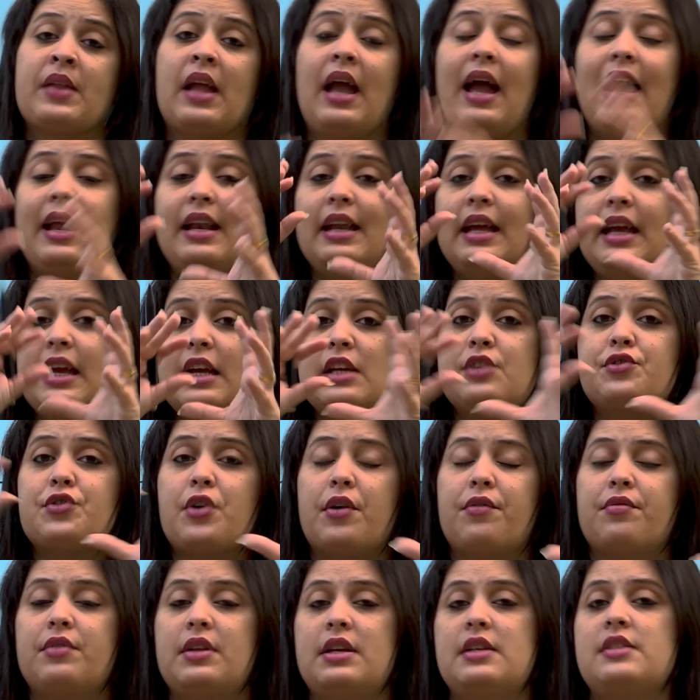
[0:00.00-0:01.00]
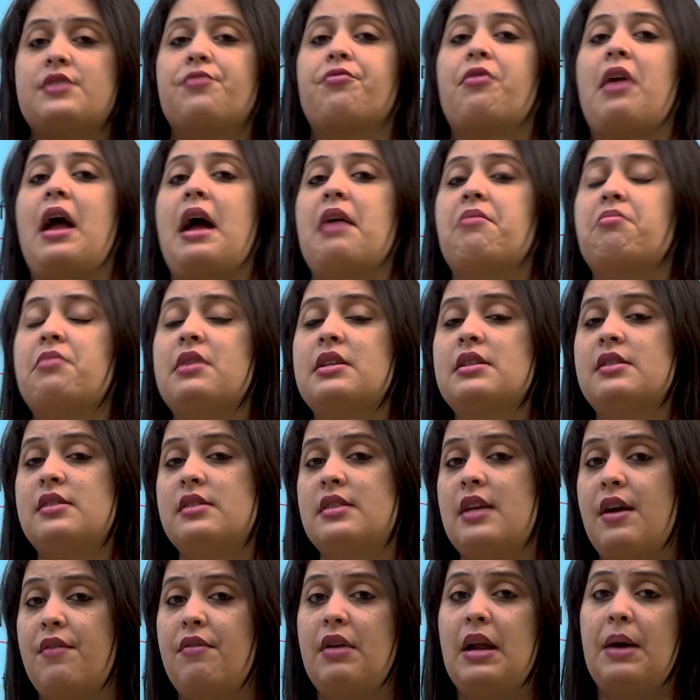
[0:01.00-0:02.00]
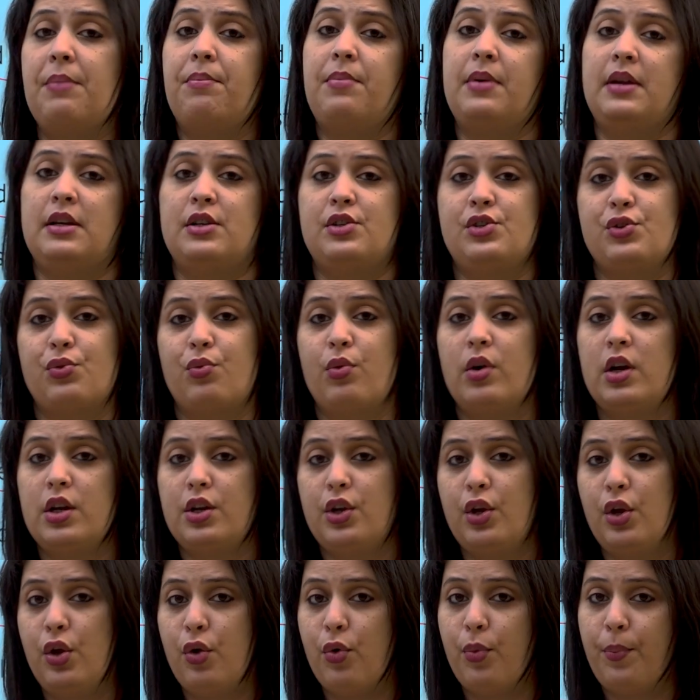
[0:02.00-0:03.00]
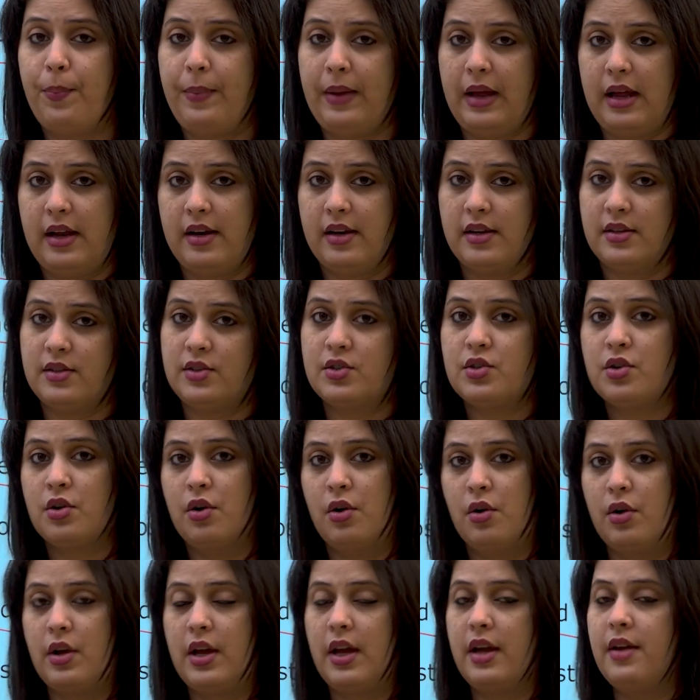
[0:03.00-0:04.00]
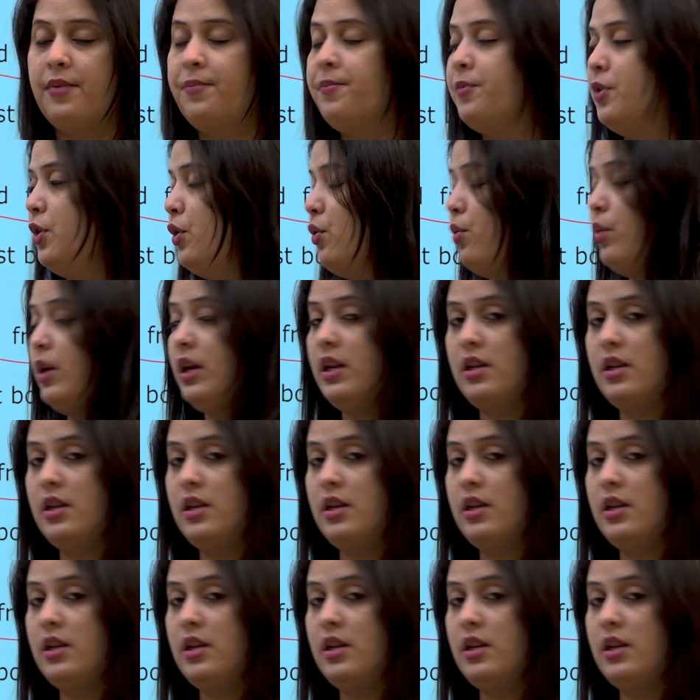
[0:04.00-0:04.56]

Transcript: and each of these fragments develop into a new parent, okay, new